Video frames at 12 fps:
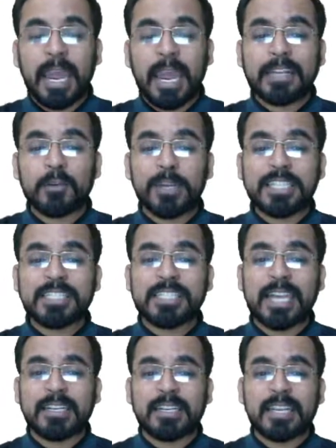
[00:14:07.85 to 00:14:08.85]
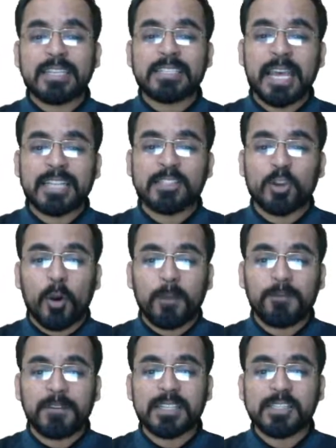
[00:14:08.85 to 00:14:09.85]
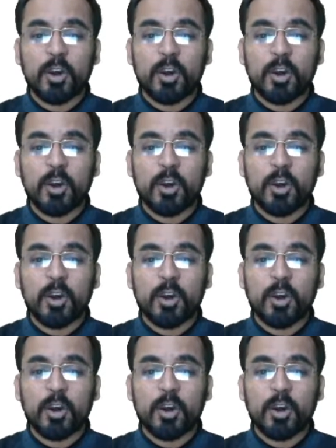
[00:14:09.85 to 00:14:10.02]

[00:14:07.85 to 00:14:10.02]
And which sentence has obvious